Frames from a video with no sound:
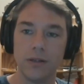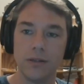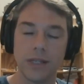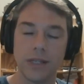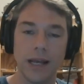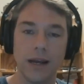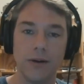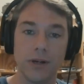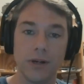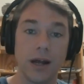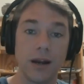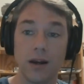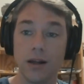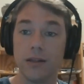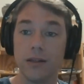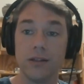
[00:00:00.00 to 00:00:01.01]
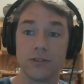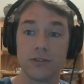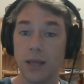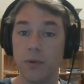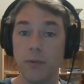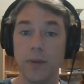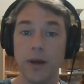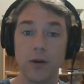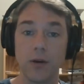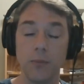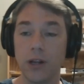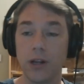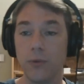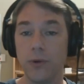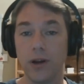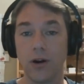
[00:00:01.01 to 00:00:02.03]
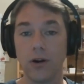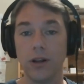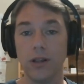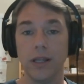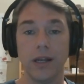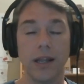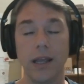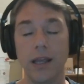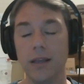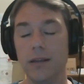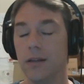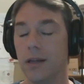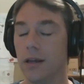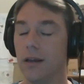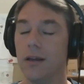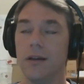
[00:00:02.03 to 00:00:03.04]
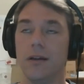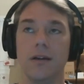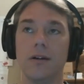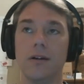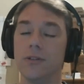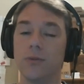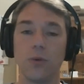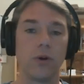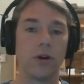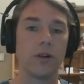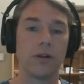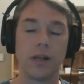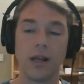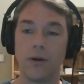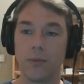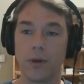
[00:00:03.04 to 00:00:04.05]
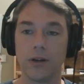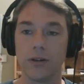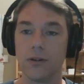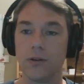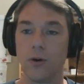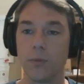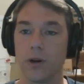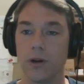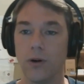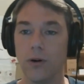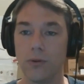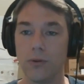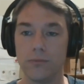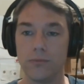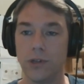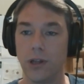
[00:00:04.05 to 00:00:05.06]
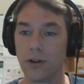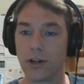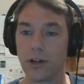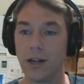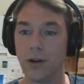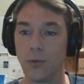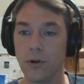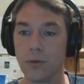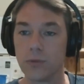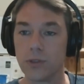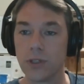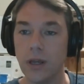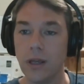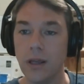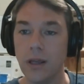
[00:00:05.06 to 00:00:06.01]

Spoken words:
Now, not on the same amount of money. We are in a Lord, now I'm going to open a whole another can of worms.